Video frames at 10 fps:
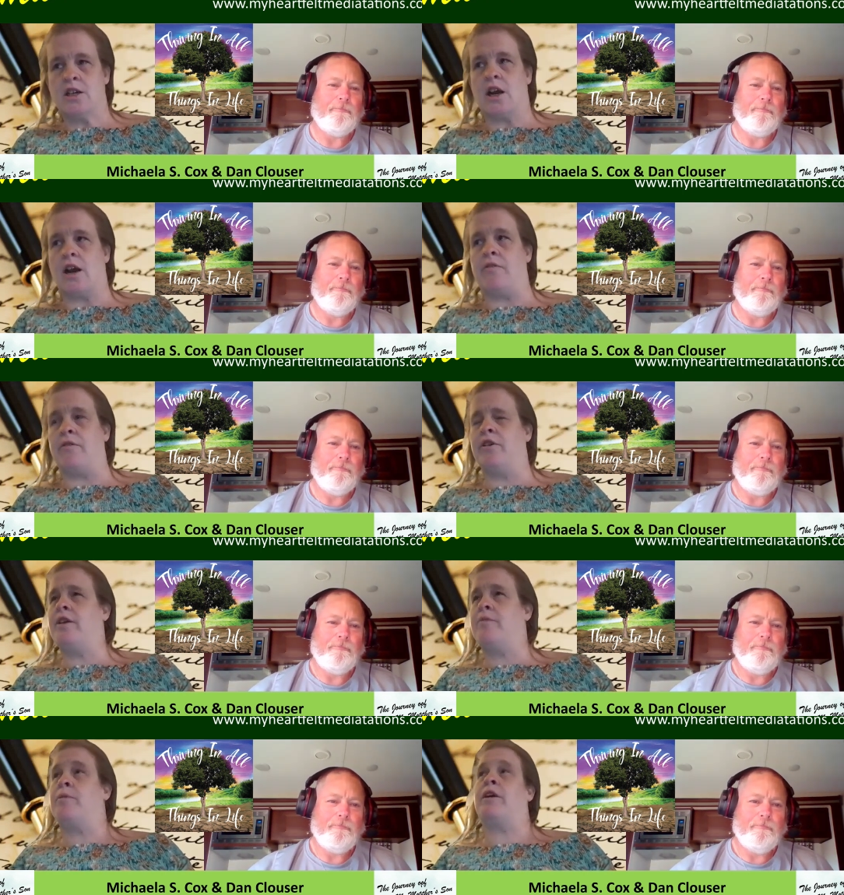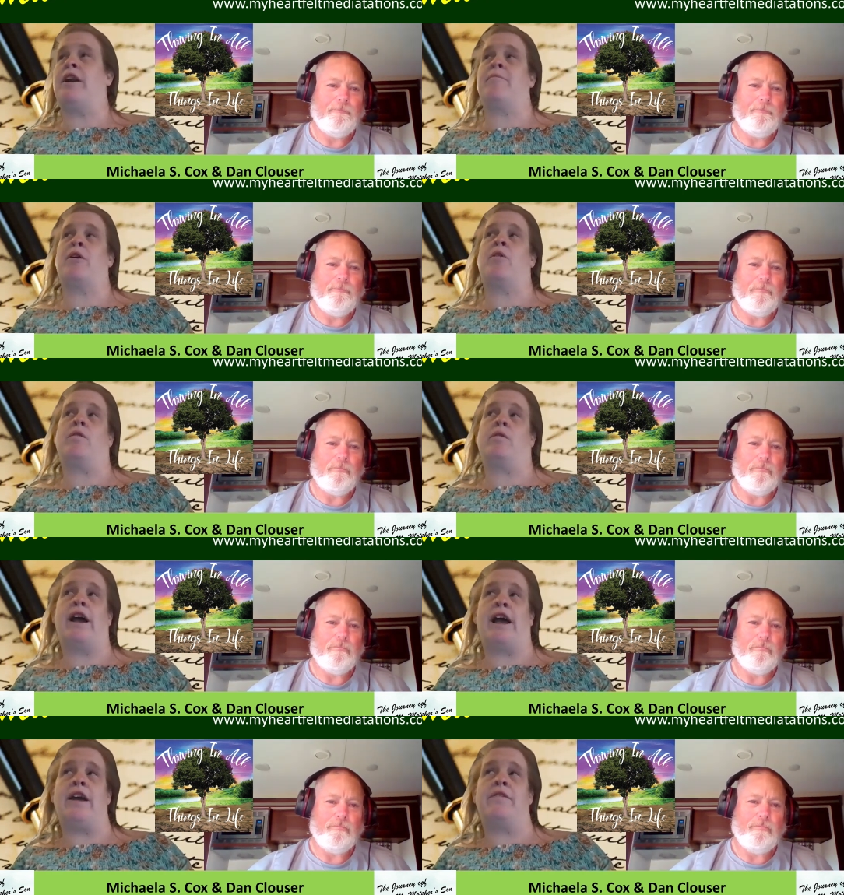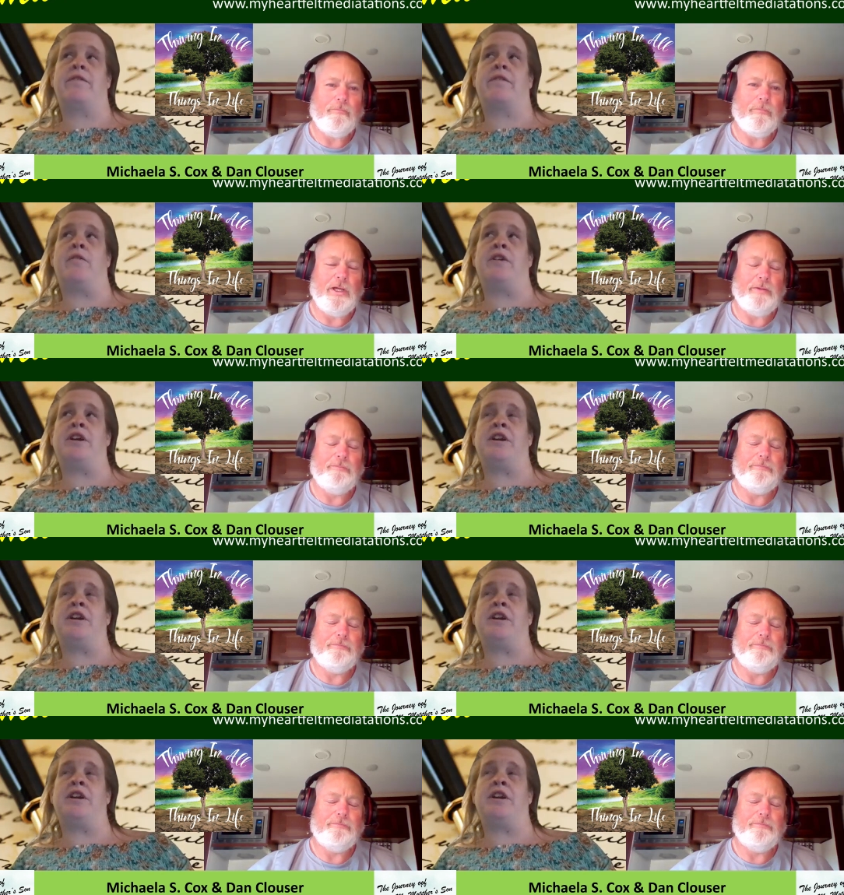Speaker 1: I've really been writing my whole life. I yeah.